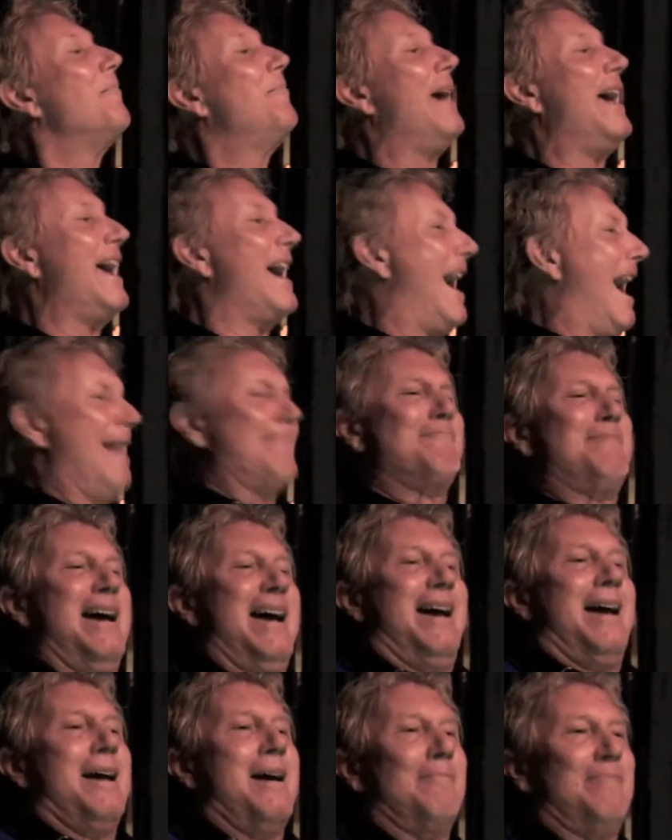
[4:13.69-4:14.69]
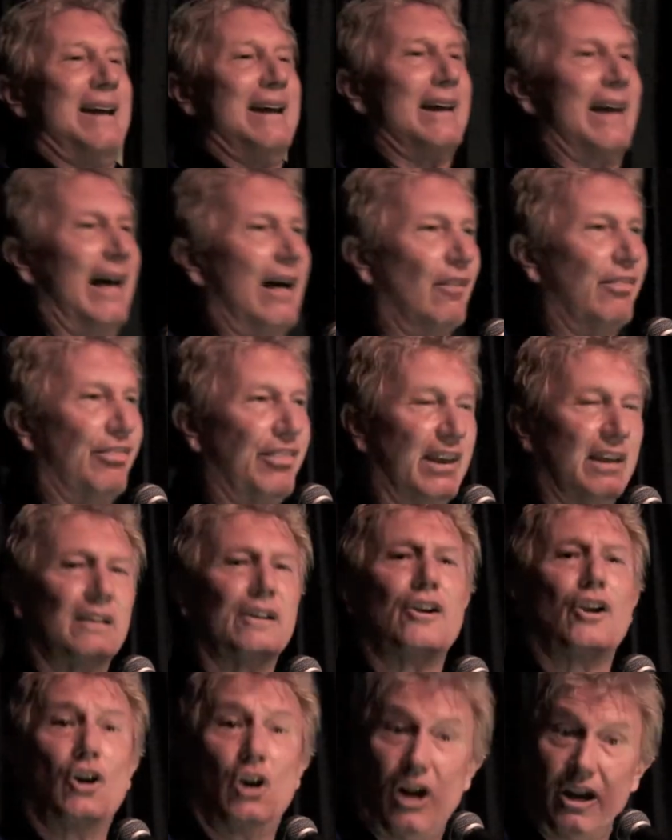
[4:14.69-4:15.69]
be happy, be healthy,
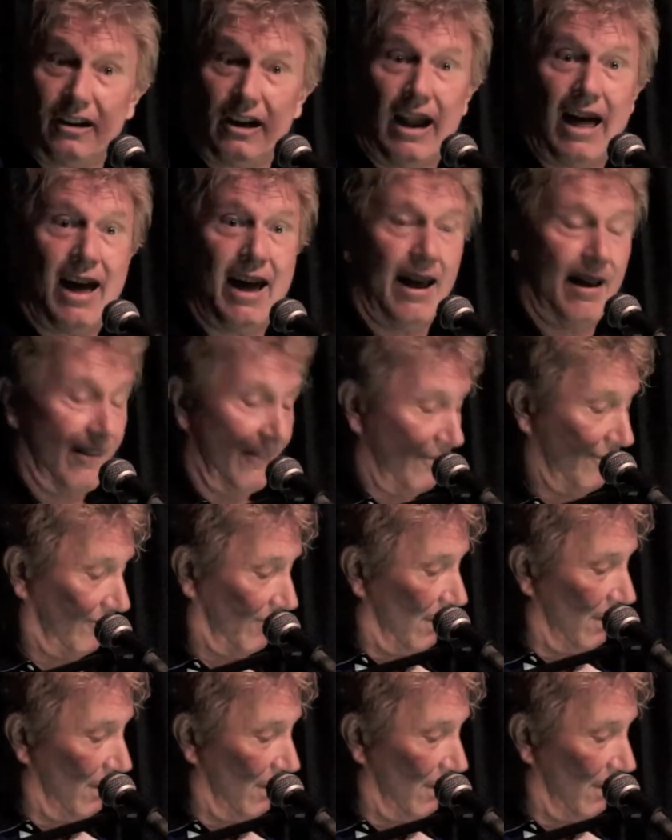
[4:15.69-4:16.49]
long life.